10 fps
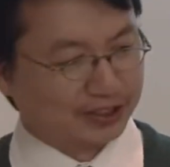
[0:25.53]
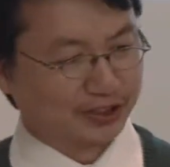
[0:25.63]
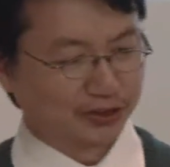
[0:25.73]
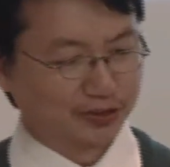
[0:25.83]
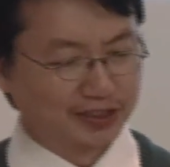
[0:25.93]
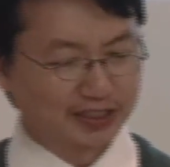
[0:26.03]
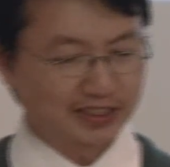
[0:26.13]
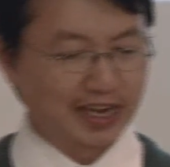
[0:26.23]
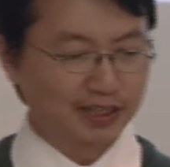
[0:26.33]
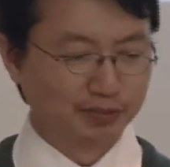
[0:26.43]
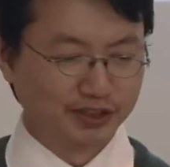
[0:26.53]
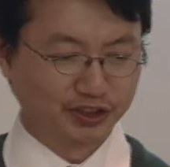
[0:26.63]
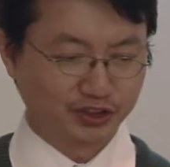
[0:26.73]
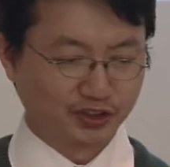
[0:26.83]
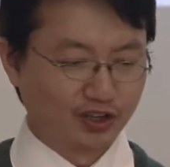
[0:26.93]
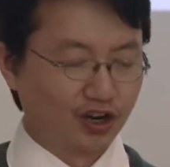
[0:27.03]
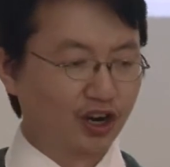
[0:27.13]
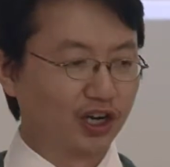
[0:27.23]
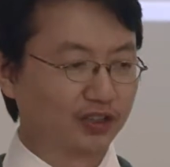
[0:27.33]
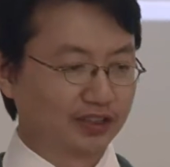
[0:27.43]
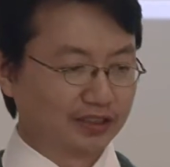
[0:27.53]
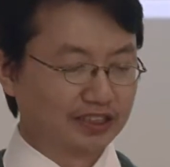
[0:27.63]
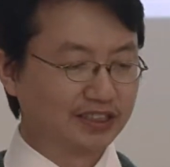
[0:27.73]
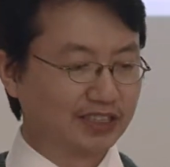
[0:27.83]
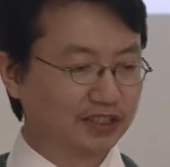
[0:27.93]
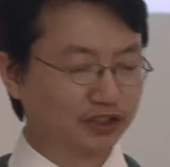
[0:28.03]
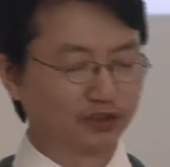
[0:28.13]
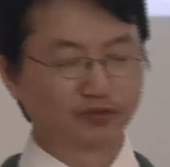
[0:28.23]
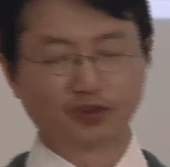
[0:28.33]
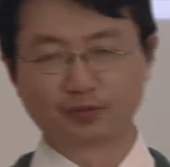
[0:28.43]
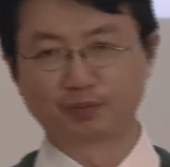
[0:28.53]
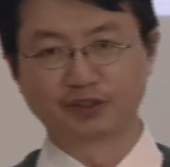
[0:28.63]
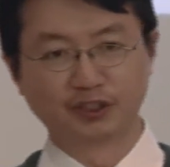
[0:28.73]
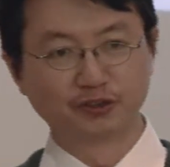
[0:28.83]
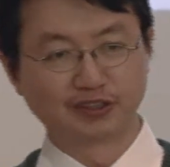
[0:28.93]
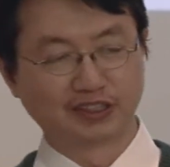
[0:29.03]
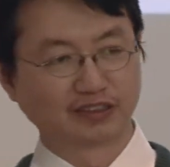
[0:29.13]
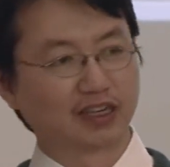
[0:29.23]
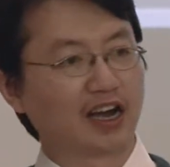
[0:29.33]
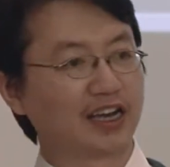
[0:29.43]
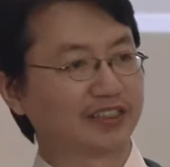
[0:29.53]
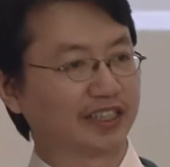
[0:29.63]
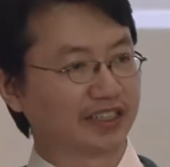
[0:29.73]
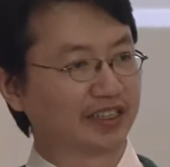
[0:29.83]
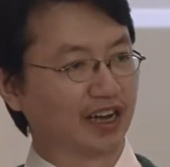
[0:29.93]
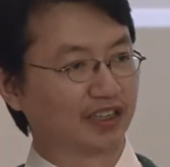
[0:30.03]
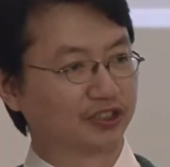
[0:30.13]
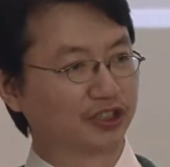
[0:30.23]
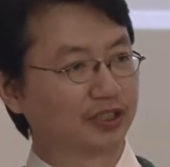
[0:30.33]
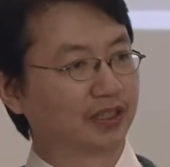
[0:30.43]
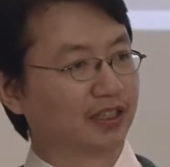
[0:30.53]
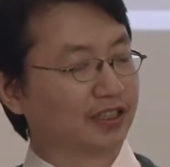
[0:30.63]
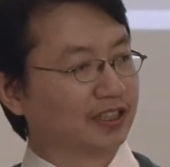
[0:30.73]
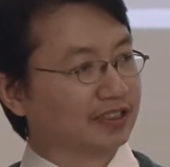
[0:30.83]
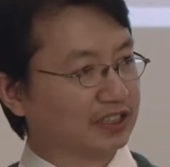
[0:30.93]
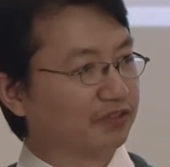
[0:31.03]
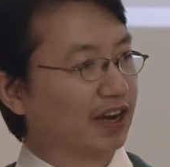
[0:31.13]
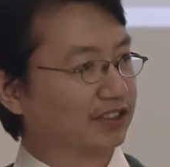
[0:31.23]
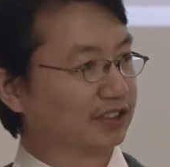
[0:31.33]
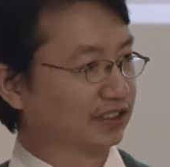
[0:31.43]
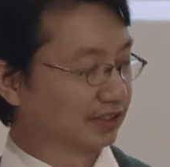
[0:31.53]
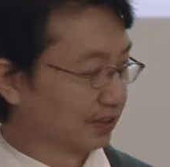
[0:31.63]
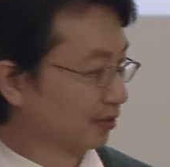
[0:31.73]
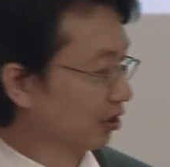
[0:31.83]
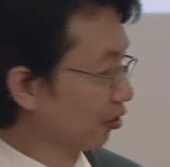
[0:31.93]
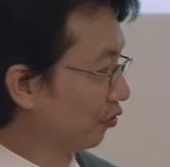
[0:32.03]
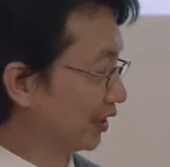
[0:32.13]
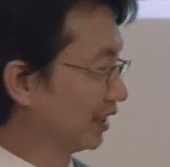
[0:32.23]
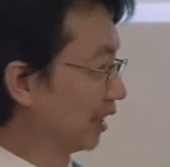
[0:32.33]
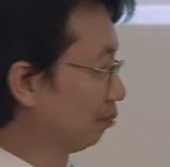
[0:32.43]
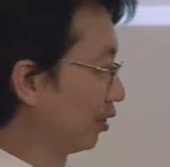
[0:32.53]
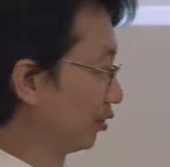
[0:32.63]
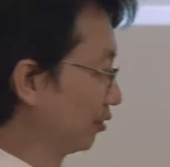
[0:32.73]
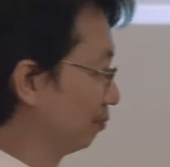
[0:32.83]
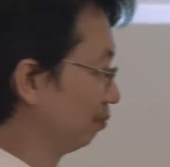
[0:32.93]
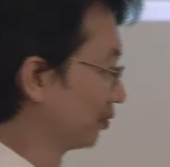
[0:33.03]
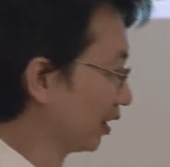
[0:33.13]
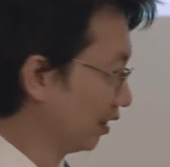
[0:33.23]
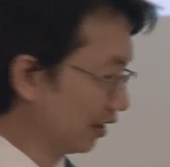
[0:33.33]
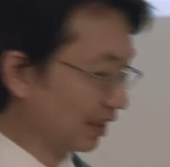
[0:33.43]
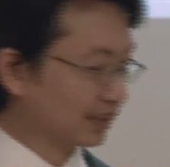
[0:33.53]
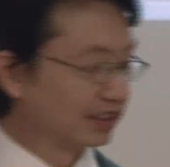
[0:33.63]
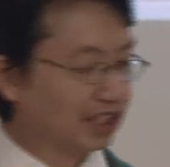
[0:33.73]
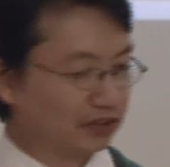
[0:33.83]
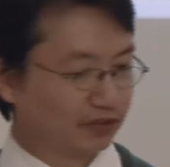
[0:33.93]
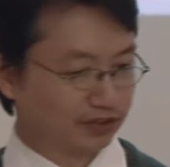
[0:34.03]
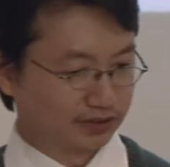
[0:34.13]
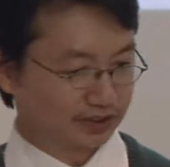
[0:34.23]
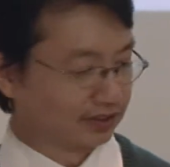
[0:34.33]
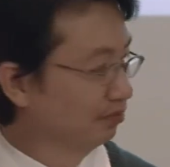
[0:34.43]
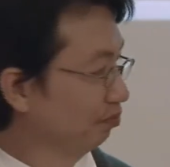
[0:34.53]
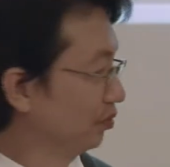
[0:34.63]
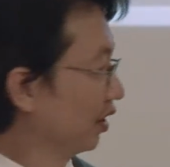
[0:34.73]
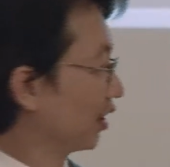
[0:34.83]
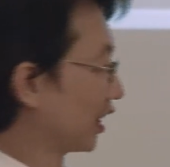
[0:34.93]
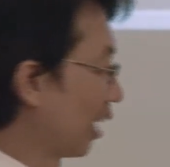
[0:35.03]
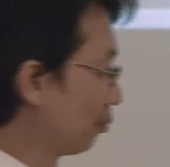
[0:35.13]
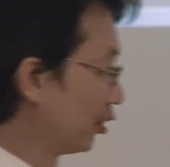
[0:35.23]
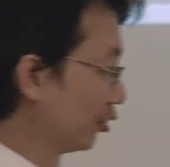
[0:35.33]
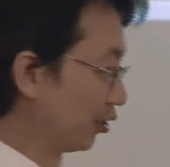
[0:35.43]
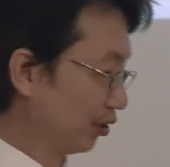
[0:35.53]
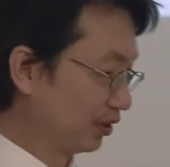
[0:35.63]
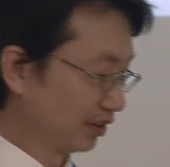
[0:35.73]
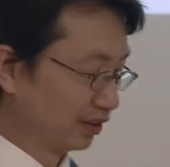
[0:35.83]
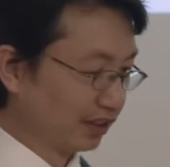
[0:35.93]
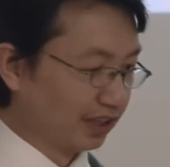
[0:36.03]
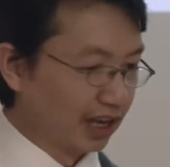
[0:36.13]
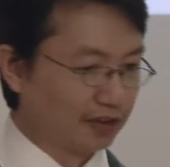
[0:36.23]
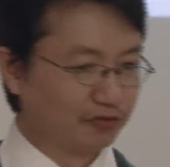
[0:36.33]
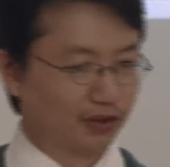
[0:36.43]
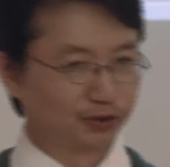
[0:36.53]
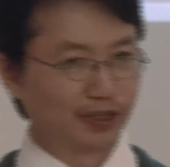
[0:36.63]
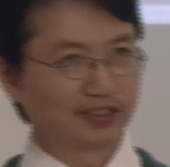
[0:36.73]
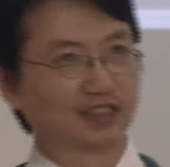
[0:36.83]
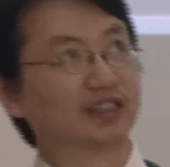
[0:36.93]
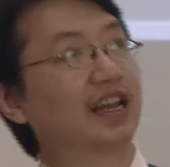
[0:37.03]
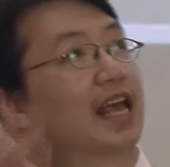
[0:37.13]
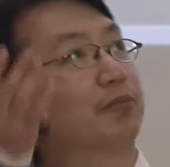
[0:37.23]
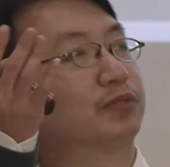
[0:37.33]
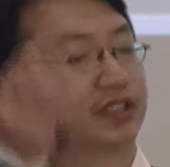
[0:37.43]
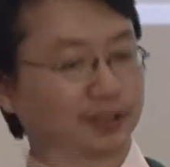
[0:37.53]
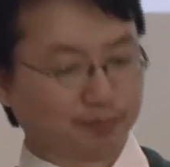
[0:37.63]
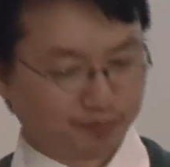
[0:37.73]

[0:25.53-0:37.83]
so these elements are essential for producing high technology devices. For example, cell phones, computers, and fluorescent lamps.